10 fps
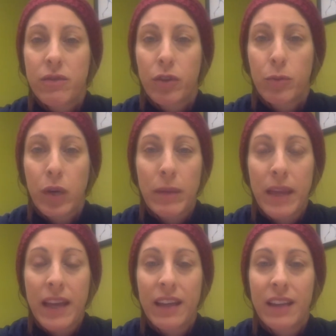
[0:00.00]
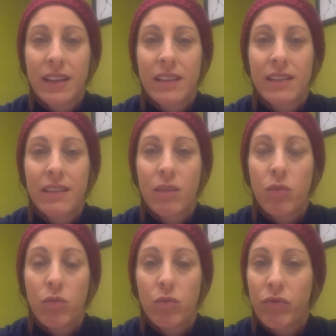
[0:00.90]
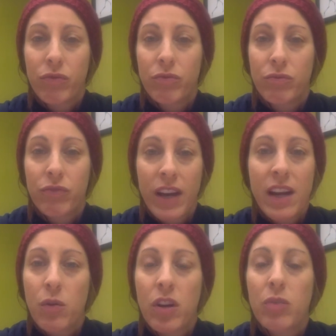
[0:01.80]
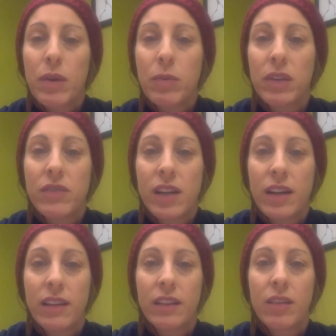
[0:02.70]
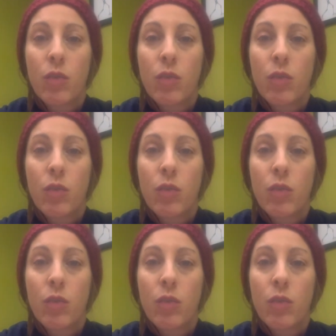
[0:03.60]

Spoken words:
for pre-planning is find out what other people have done.